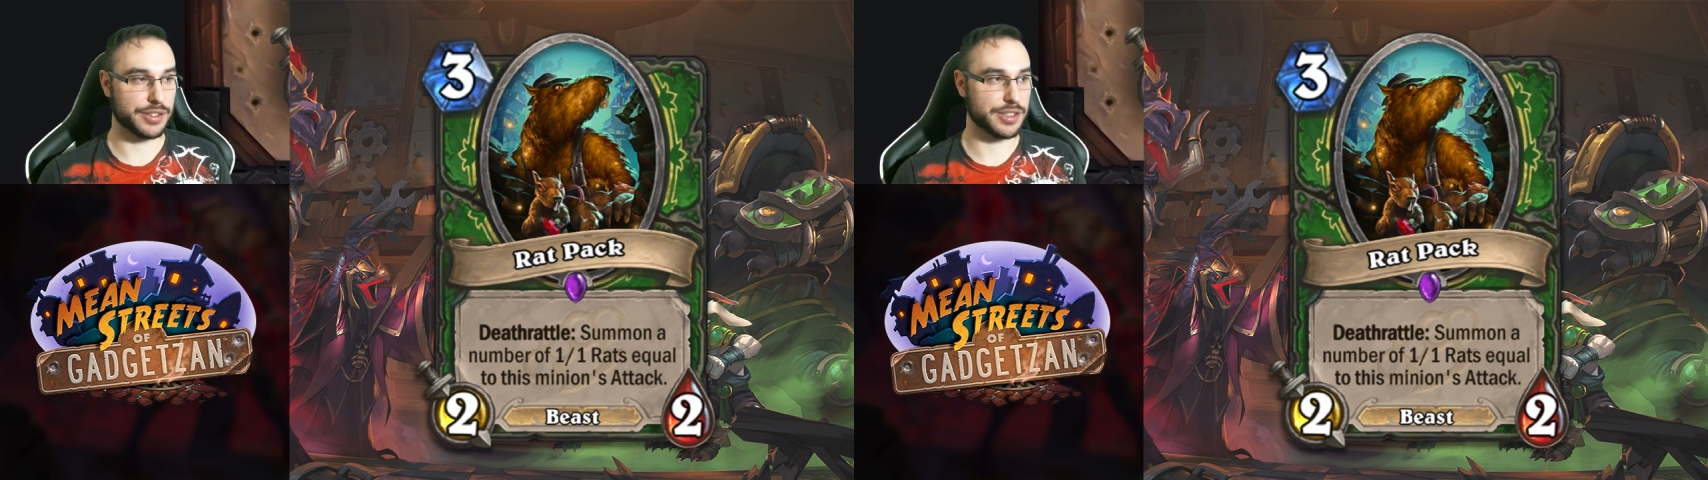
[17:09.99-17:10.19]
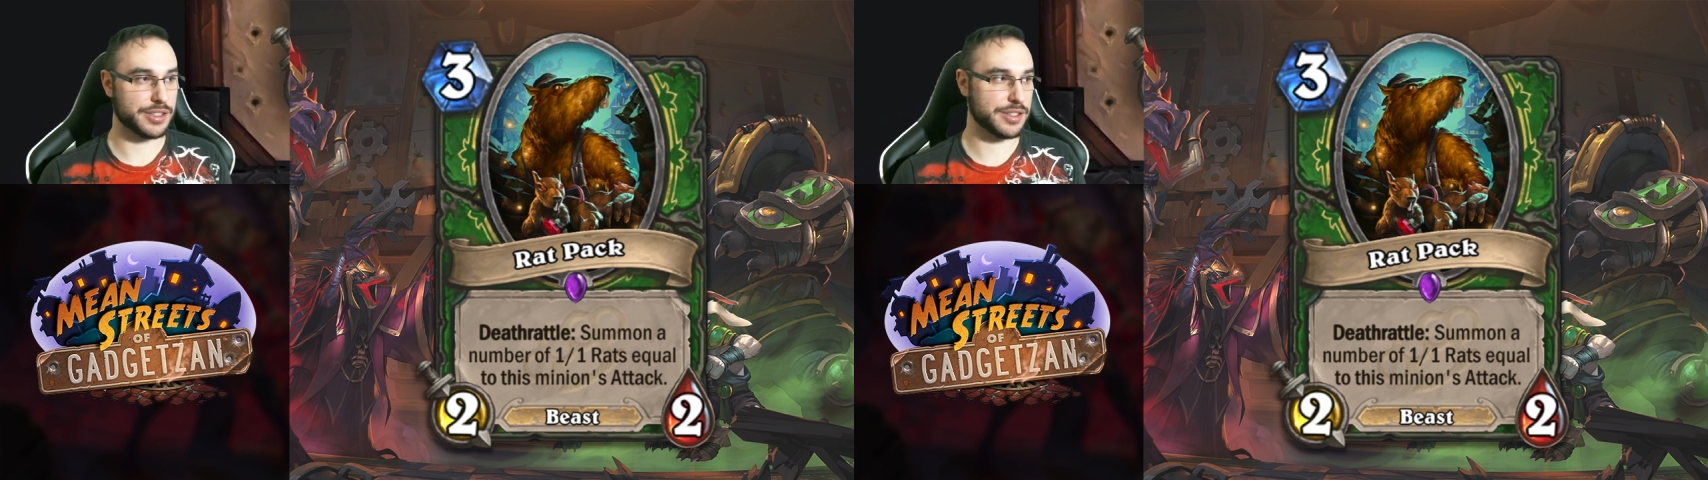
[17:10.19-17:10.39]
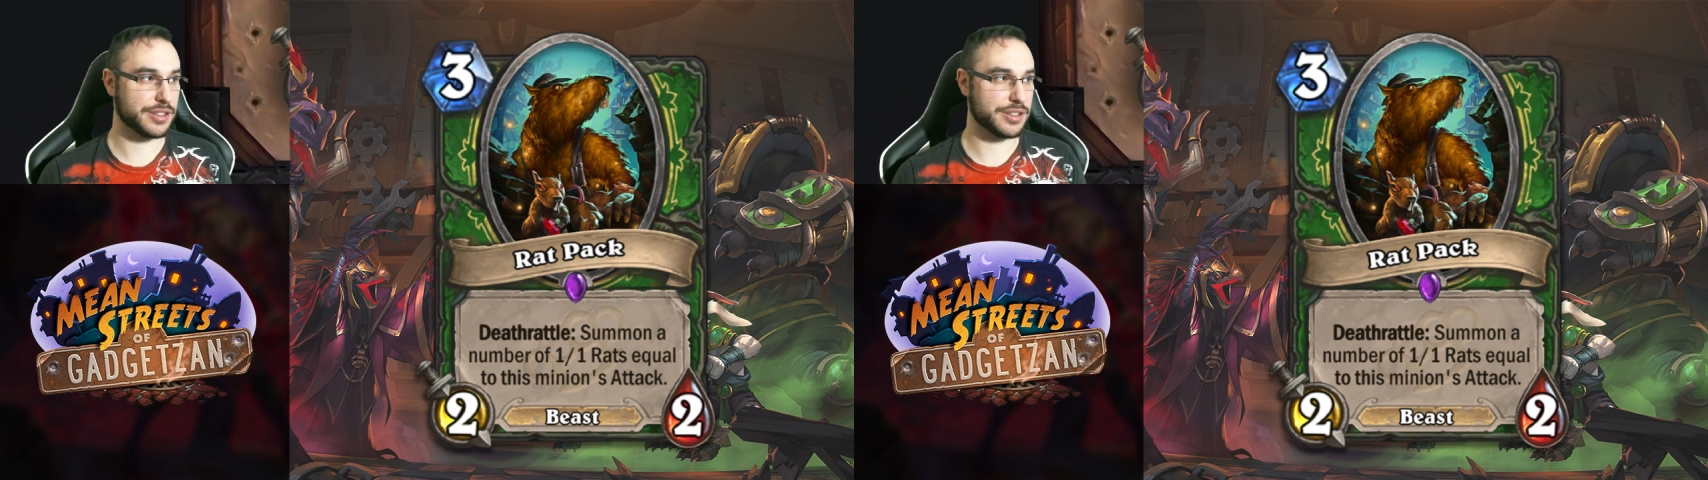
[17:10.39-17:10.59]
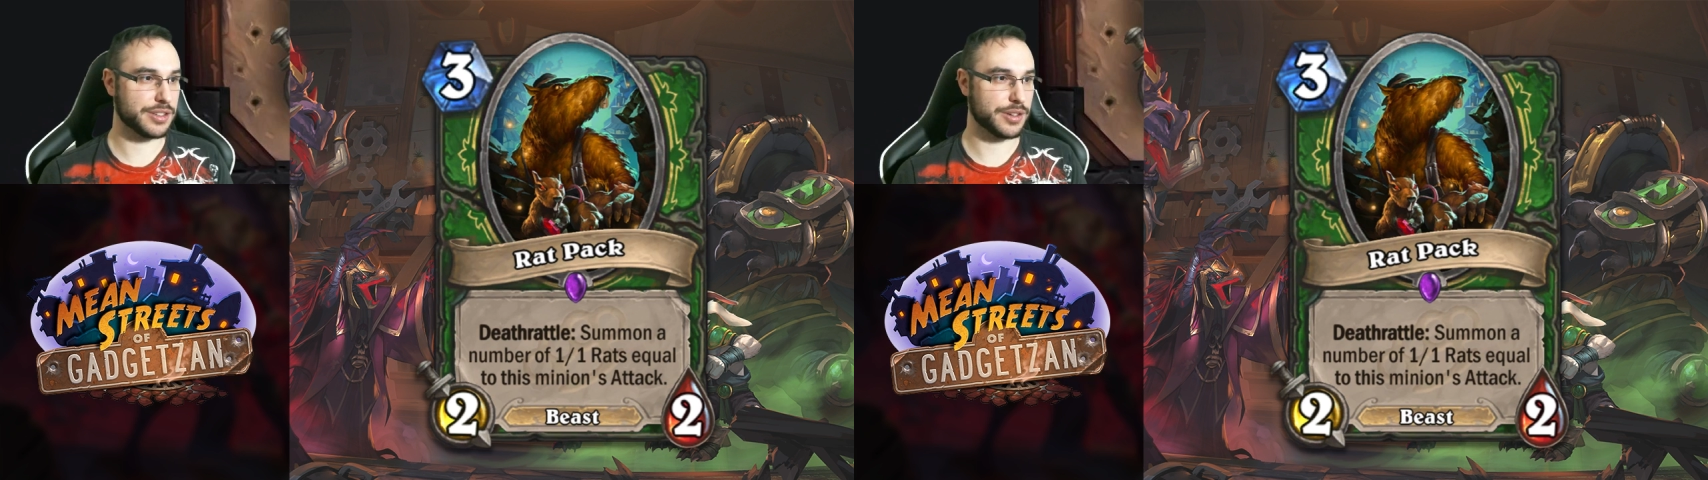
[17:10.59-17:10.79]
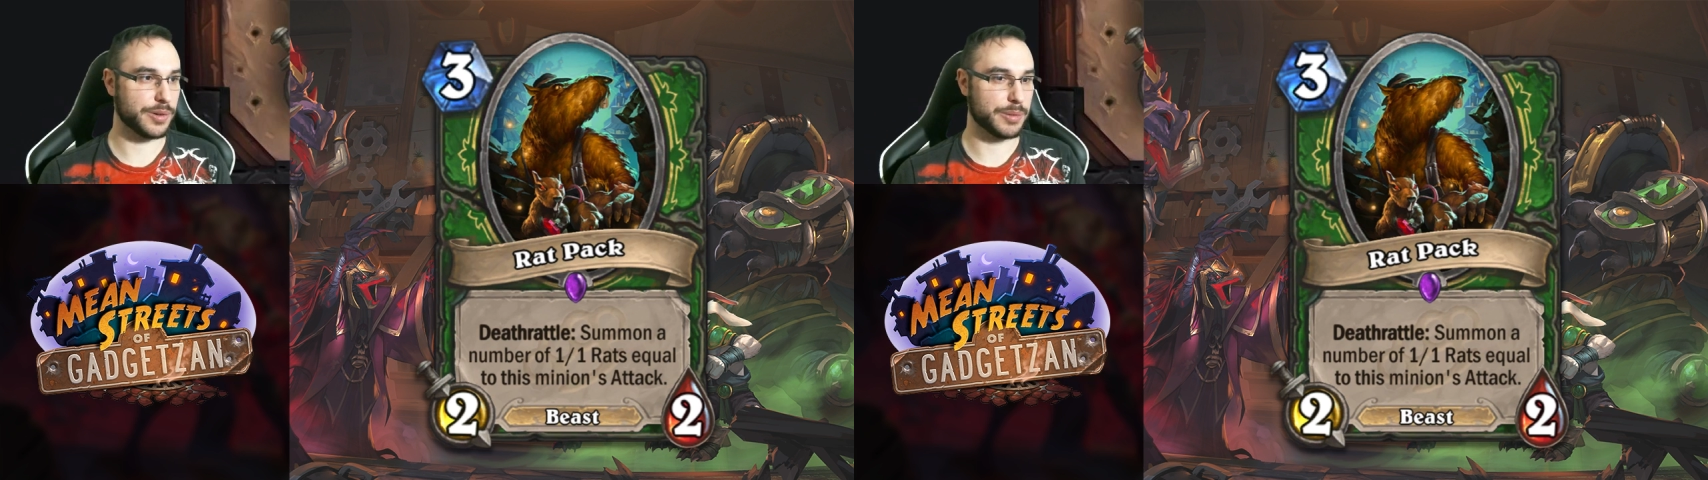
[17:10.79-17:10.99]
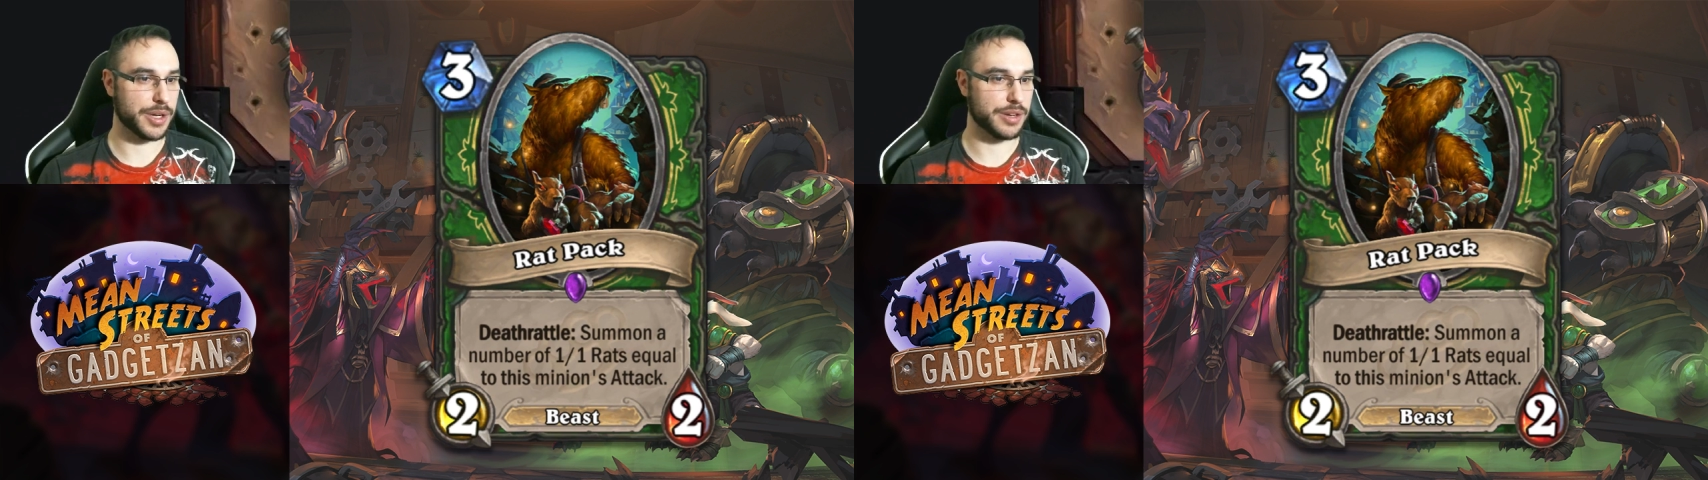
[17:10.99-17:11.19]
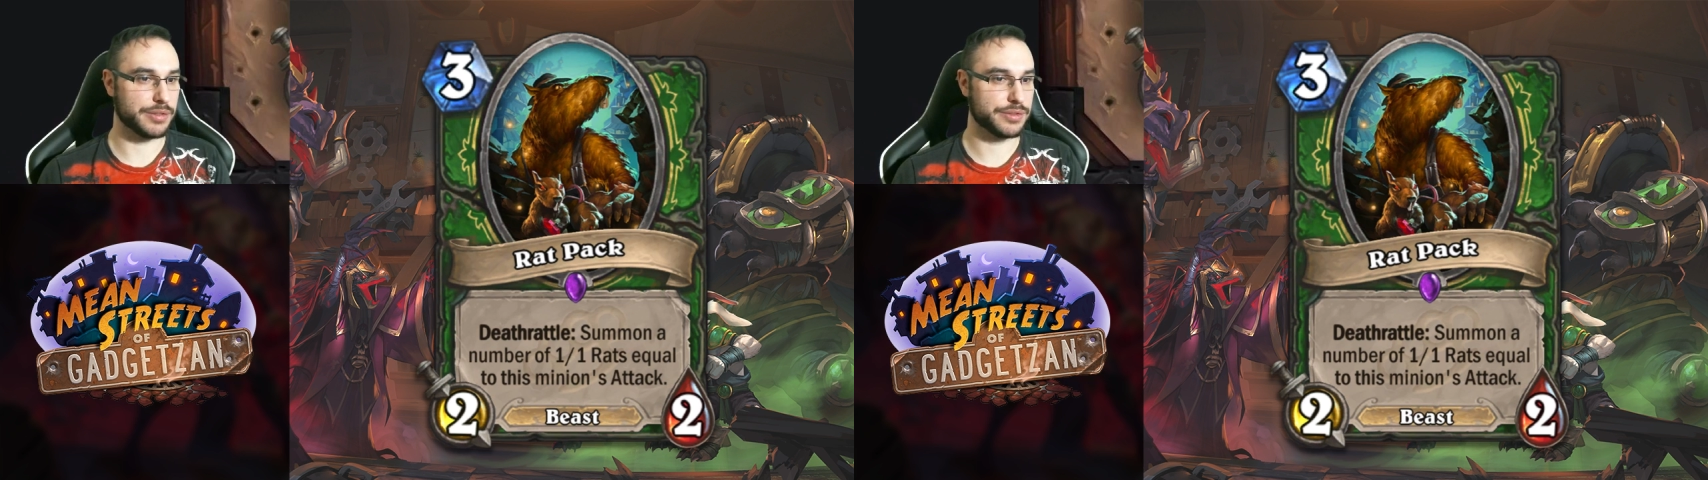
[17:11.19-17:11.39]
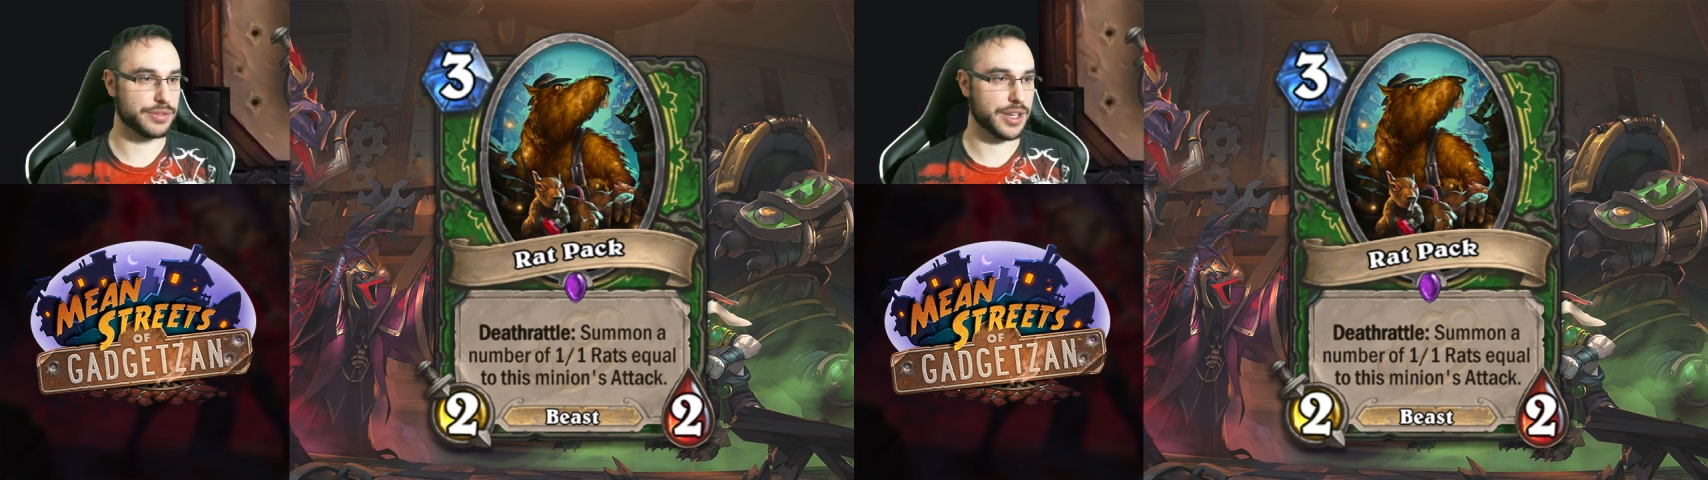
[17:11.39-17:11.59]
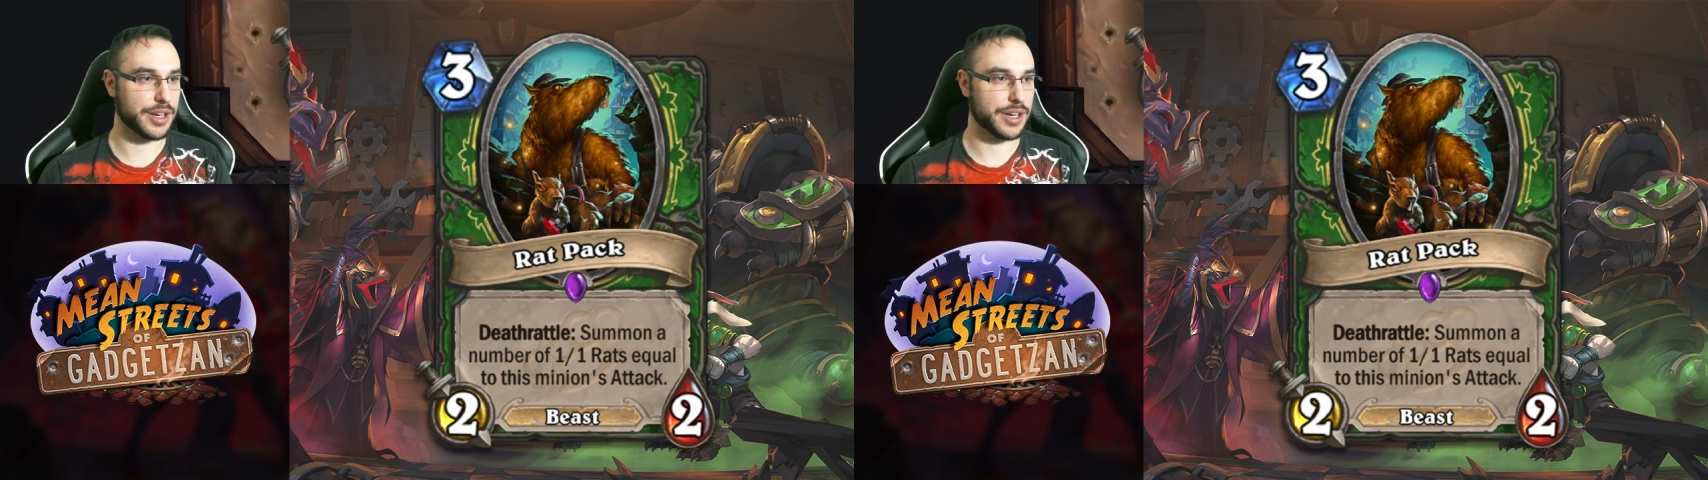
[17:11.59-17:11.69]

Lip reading: it's so above the